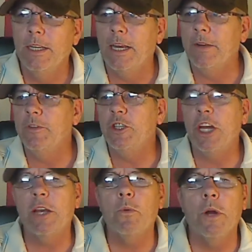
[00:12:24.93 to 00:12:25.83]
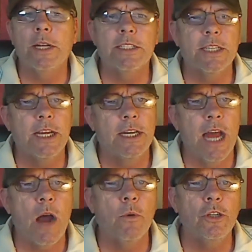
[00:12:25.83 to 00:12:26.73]
And if you take what I say
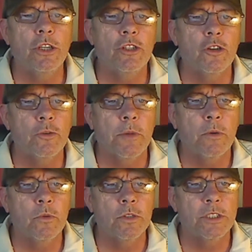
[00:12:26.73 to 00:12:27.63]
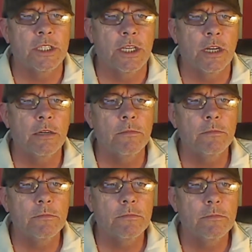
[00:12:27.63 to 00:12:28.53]
now and you turn my words again,
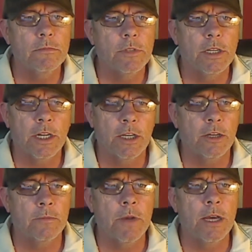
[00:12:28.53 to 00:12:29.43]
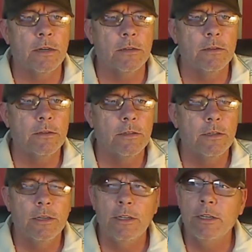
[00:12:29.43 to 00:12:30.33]
it ain't going to matter.
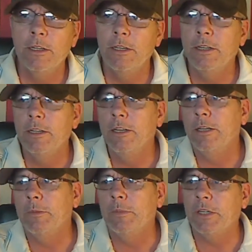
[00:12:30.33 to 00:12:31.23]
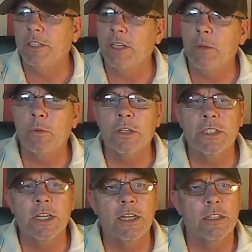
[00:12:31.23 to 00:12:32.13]
Because I'm going to
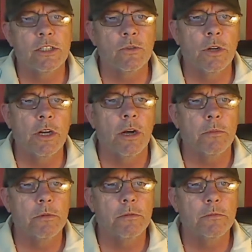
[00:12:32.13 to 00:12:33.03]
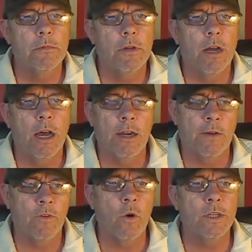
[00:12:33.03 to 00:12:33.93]
say it straight up. And
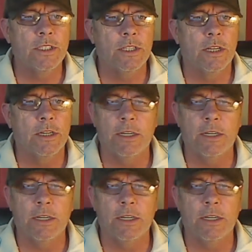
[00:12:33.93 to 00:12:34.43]
I've always said it.